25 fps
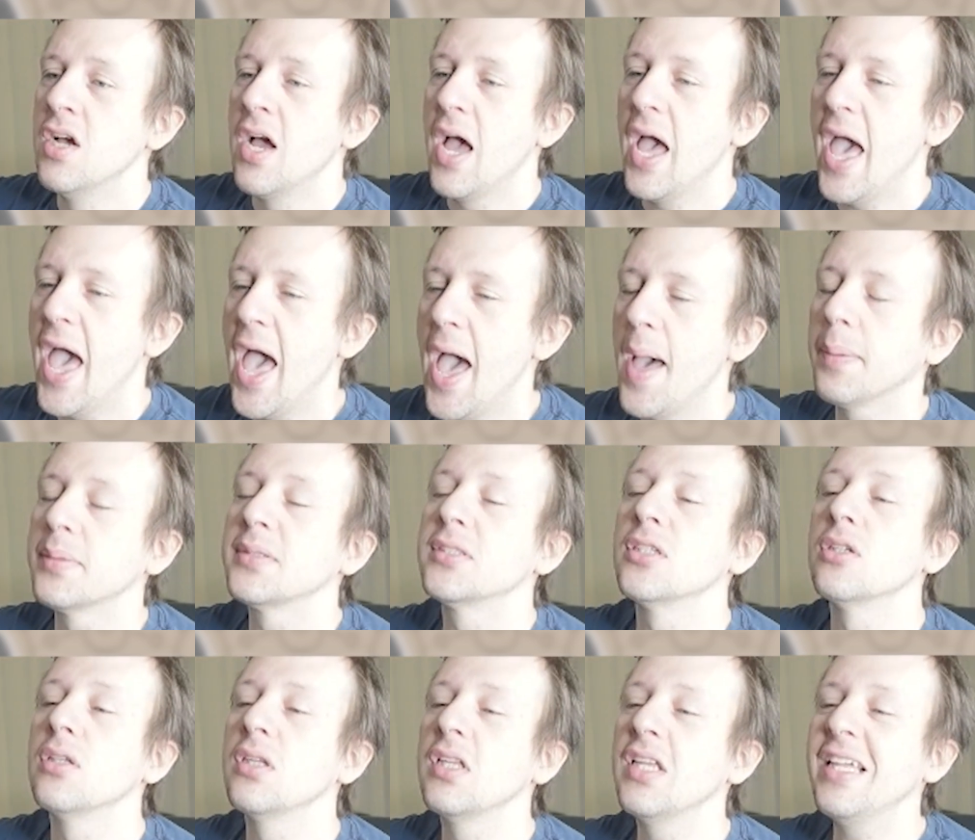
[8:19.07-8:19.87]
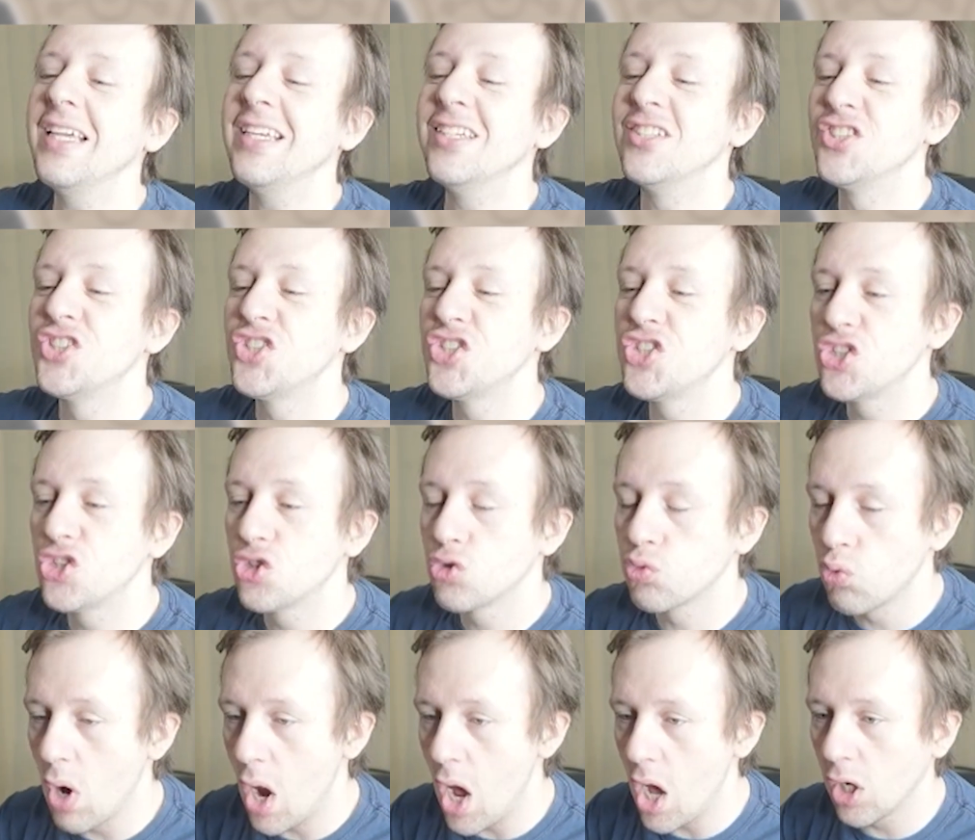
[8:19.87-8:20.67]
absolutely
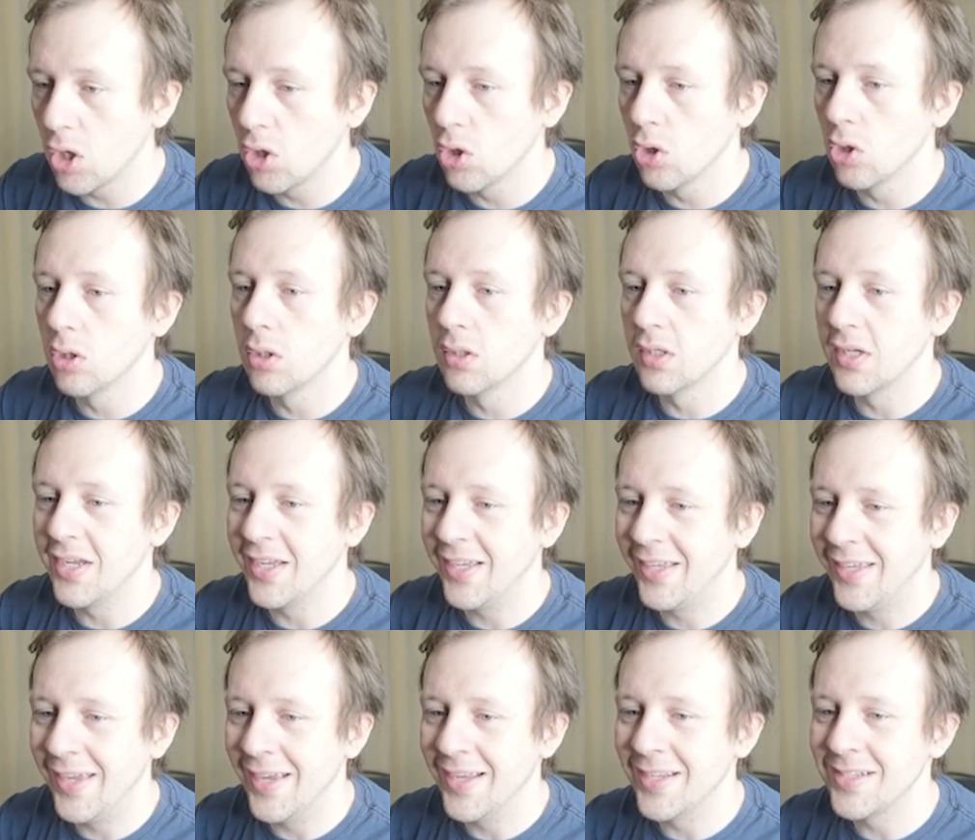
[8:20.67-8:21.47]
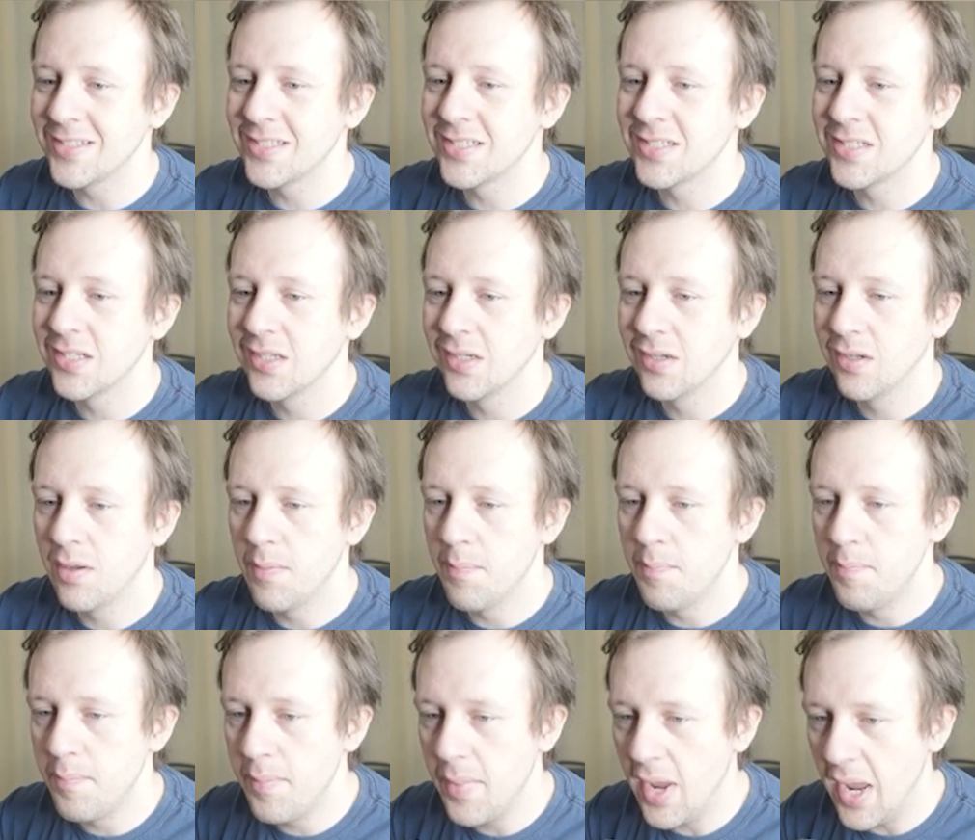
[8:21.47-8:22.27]
struggle against
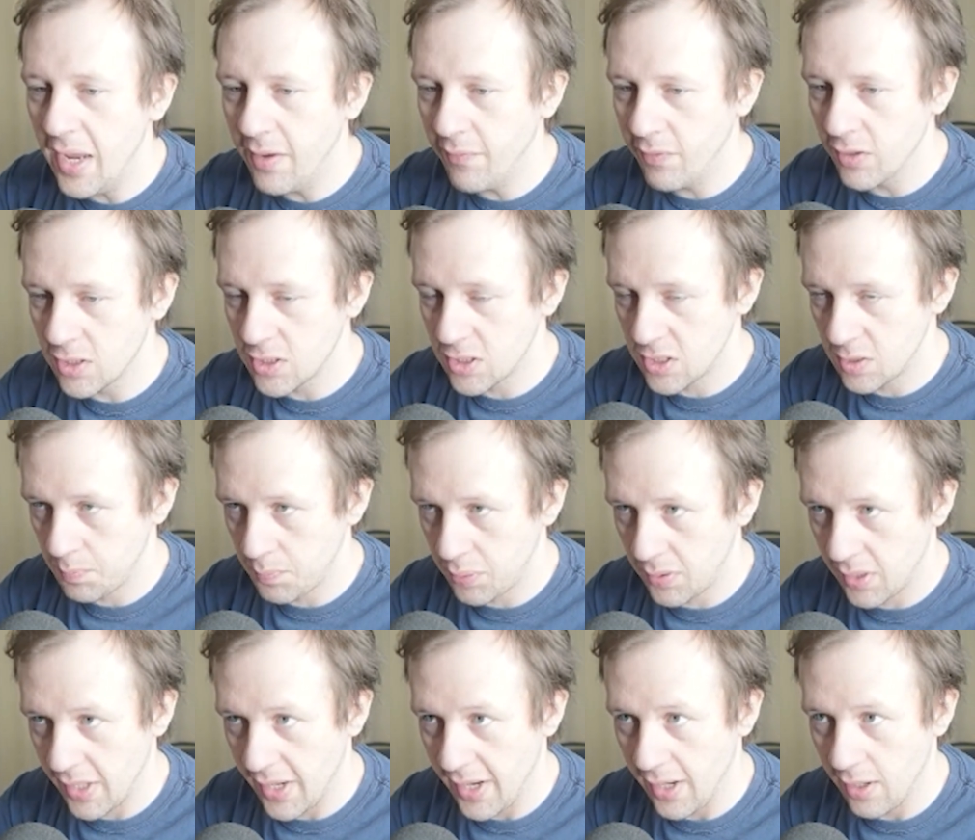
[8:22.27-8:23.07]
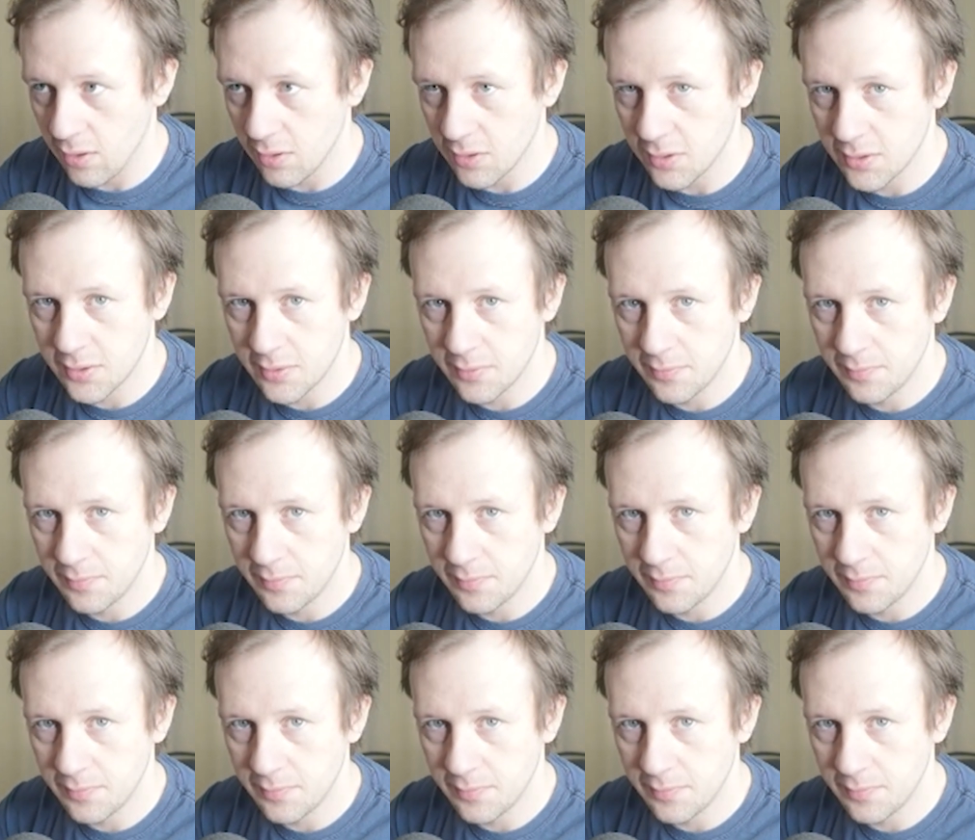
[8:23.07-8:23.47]
Mavis players.